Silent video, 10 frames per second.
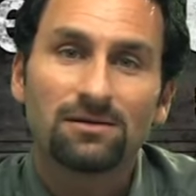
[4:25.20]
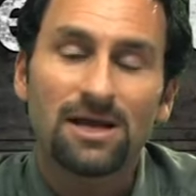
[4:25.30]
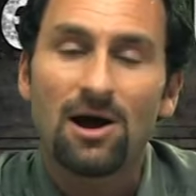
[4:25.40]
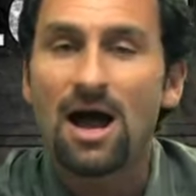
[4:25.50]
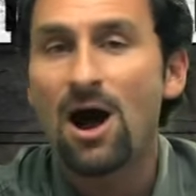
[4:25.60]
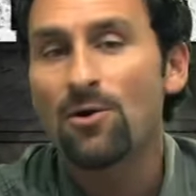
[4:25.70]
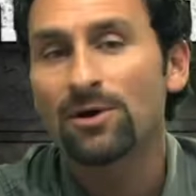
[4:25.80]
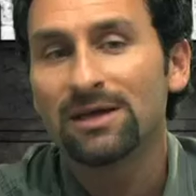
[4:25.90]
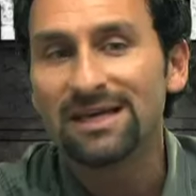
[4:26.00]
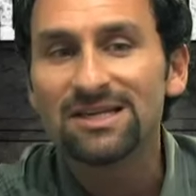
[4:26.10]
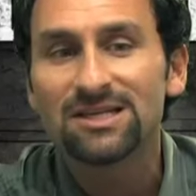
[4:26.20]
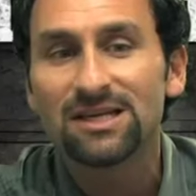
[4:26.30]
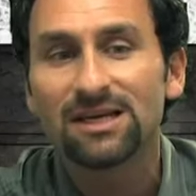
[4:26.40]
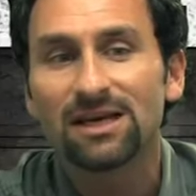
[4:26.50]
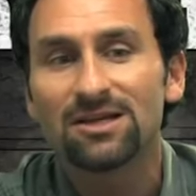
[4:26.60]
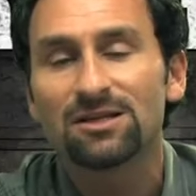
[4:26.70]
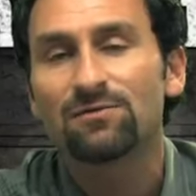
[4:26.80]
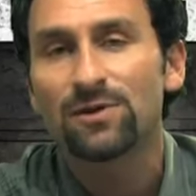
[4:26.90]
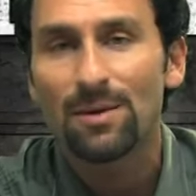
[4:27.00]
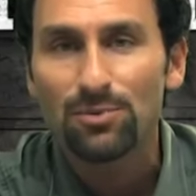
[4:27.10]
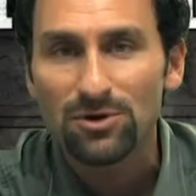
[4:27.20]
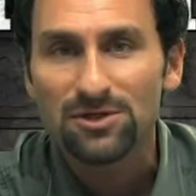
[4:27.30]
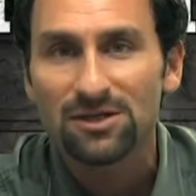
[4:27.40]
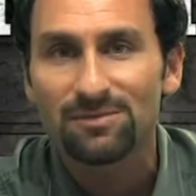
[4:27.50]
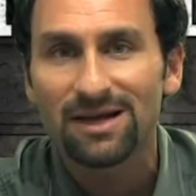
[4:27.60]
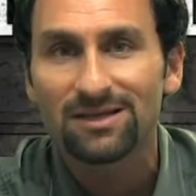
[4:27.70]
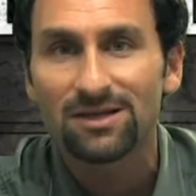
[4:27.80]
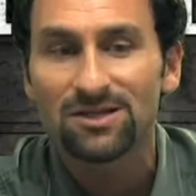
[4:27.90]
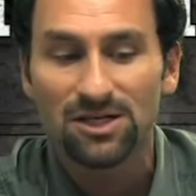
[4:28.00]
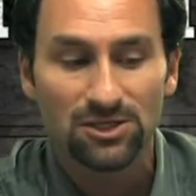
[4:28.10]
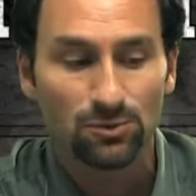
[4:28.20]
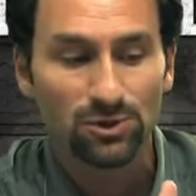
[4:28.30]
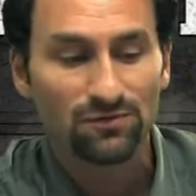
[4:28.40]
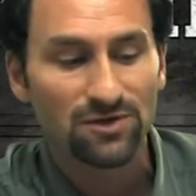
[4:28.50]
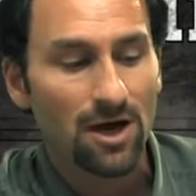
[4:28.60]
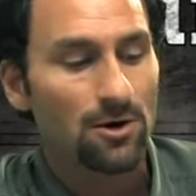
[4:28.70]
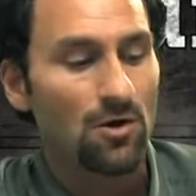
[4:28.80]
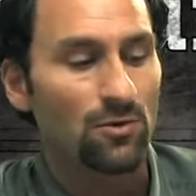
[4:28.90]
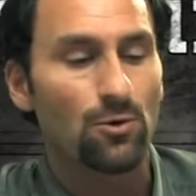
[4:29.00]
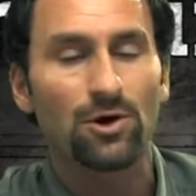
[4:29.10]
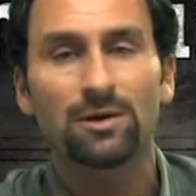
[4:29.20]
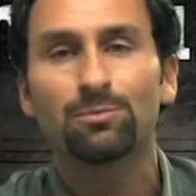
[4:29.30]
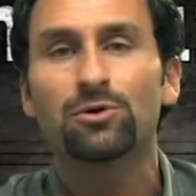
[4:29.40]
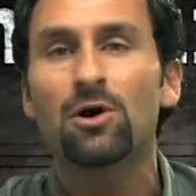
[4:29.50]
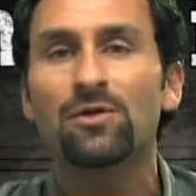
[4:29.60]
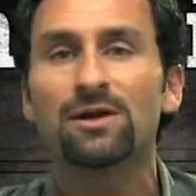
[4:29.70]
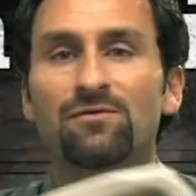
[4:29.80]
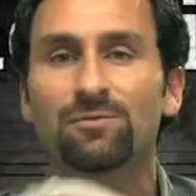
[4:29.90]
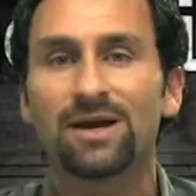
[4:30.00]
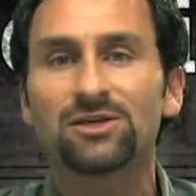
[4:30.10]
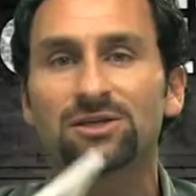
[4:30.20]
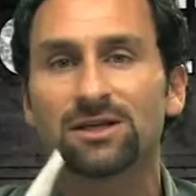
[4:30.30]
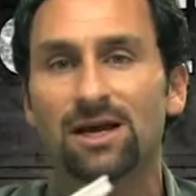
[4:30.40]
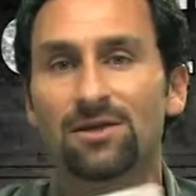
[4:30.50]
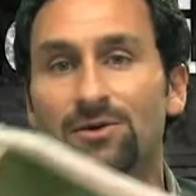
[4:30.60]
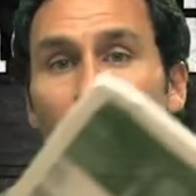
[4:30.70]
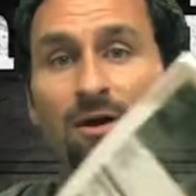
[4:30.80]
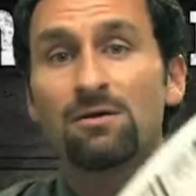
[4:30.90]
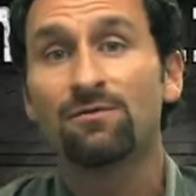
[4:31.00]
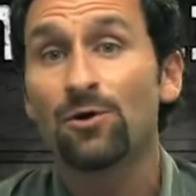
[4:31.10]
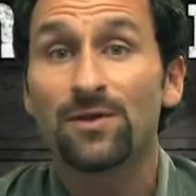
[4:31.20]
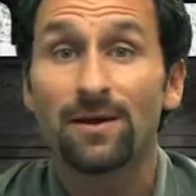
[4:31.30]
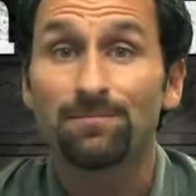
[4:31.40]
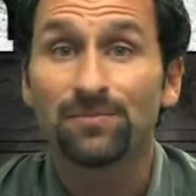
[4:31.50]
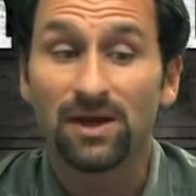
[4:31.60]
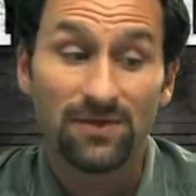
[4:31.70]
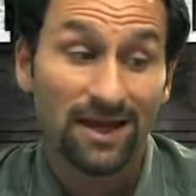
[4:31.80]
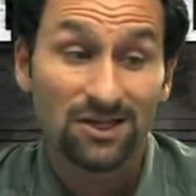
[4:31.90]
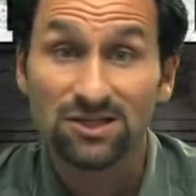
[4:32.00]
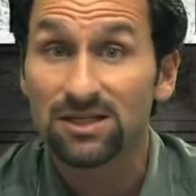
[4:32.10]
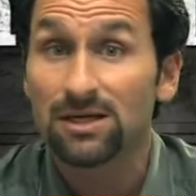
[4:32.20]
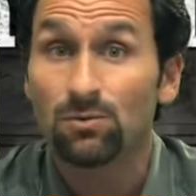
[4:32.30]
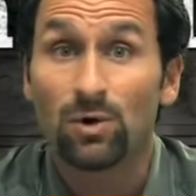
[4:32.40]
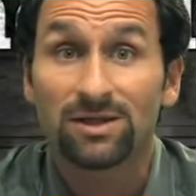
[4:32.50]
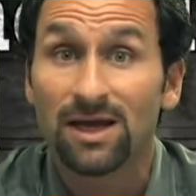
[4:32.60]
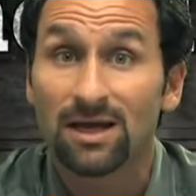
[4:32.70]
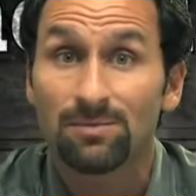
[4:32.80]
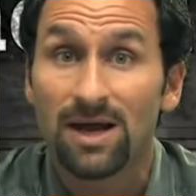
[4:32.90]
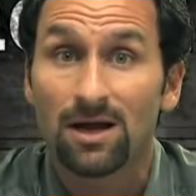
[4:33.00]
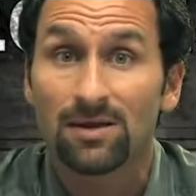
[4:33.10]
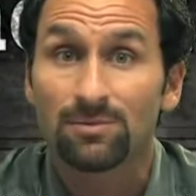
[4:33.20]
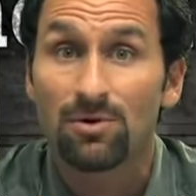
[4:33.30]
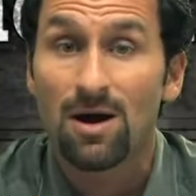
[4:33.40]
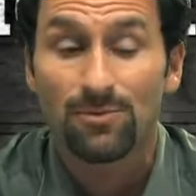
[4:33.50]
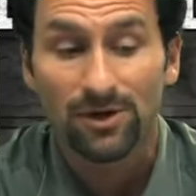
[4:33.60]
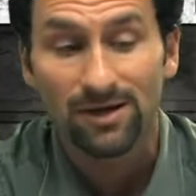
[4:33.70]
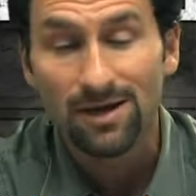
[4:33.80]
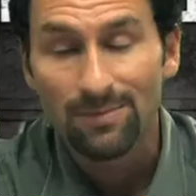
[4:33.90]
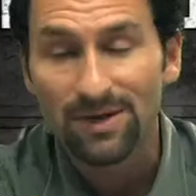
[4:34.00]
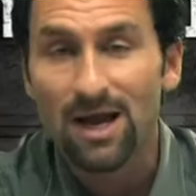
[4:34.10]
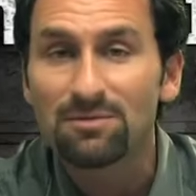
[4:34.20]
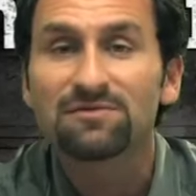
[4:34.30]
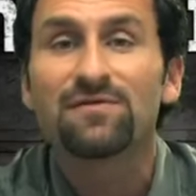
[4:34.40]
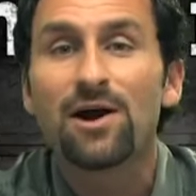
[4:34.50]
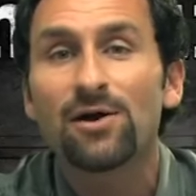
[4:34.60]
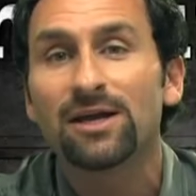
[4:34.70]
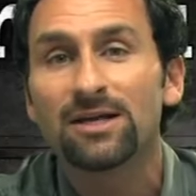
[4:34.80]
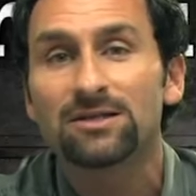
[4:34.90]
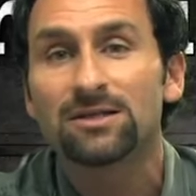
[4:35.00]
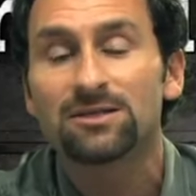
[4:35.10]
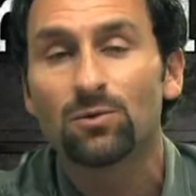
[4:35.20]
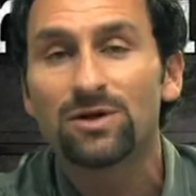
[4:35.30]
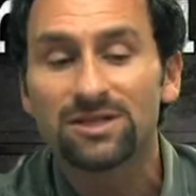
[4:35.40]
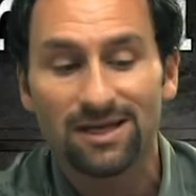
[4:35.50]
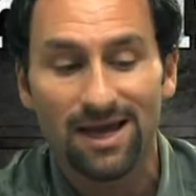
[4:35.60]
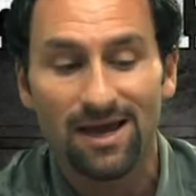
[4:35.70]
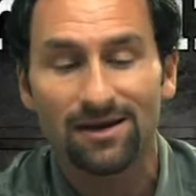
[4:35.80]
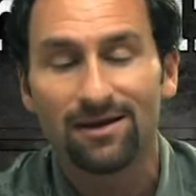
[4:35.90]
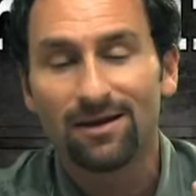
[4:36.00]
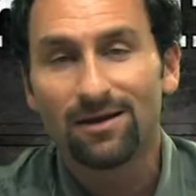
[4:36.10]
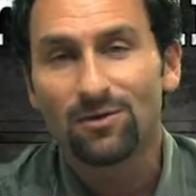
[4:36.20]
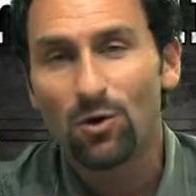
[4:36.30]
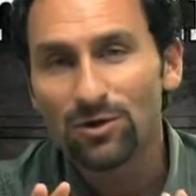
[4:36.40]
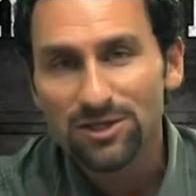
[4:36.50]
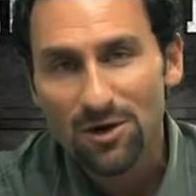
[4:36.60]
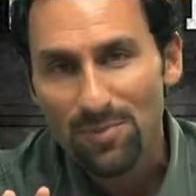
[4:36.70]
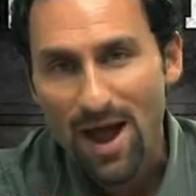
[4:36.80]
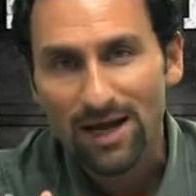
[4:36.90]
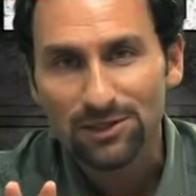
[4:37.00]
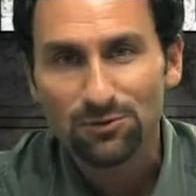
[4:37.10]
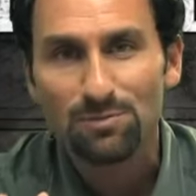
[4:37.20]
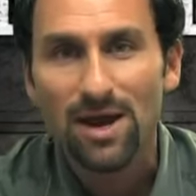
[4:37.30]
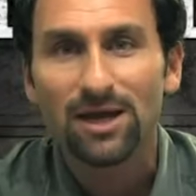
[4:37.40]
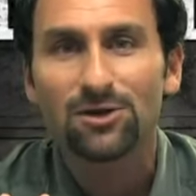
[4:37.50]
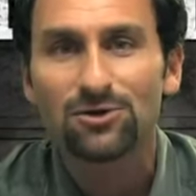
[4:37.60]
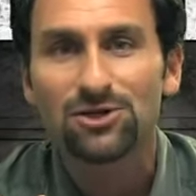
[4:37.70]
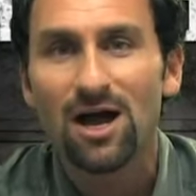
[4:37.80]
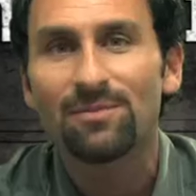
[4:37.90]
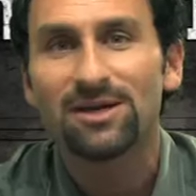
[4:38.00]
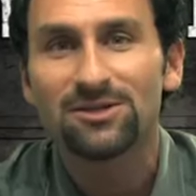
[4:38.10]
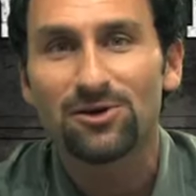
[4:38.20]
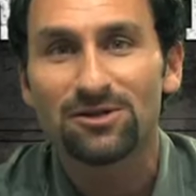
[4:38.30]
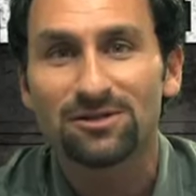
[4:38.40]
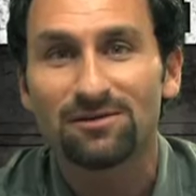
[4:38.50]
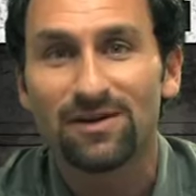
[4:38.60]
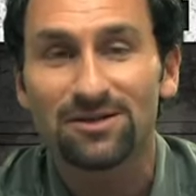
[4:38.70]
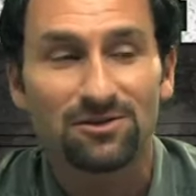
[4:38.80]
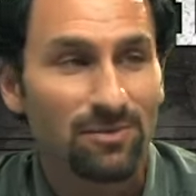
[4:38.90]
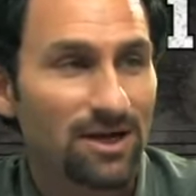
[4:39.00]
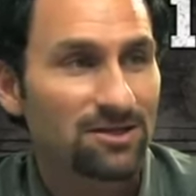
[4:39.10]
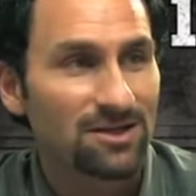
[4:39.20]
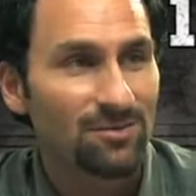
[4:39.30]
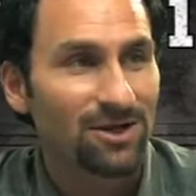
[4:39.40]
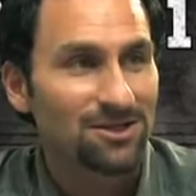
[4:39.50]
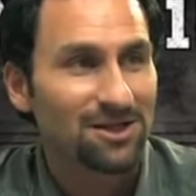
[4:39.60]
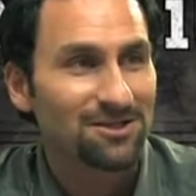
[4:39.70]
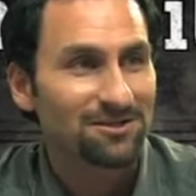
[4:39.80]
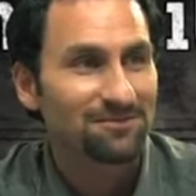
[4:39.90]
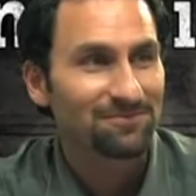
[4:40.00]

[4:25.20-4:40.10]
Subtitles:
Now, how easy is it for that person to make the decision when you've done all the work and put all the information together for them, and they can see what they can make on the property? It becomes very easy. So once again, the wholesale package will make your job easier as an investor. Mike, does that make sense?